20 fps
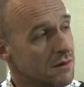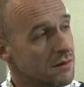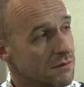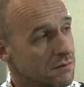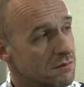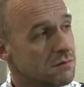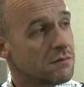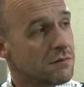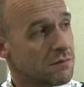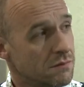
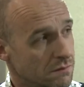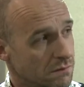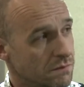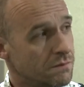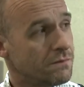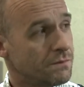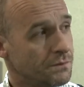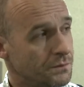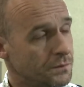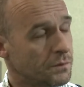
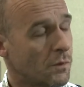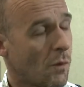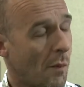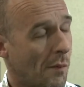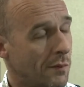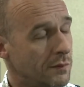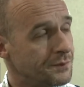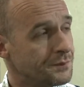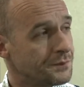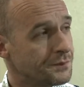And just
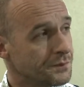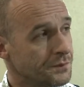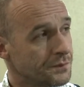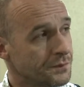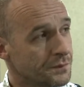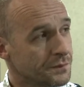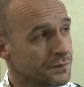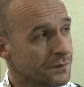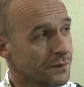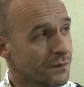briefly, what was the
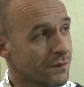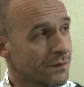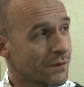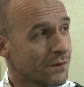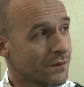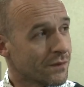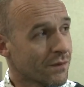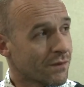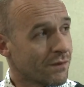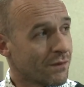favourite
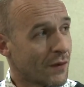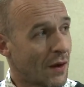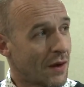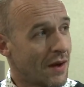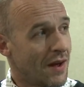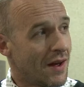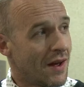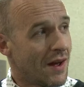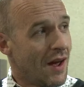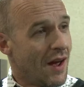system of
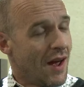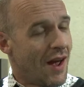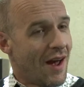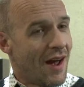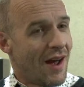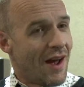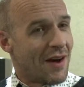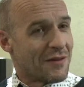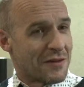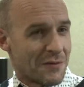them all?
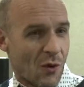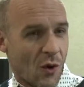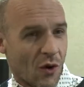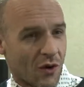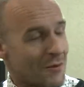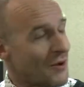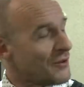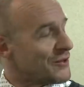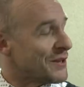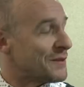Of them all,
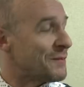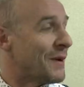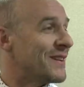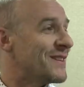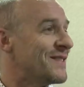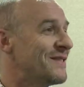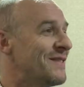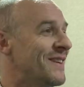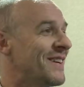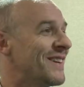the most
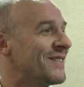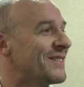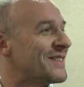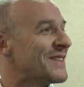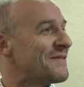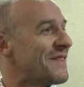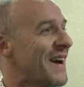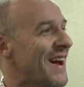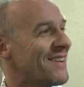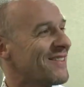expensive was
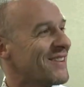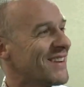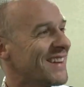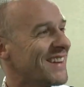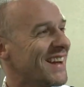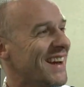the favourite.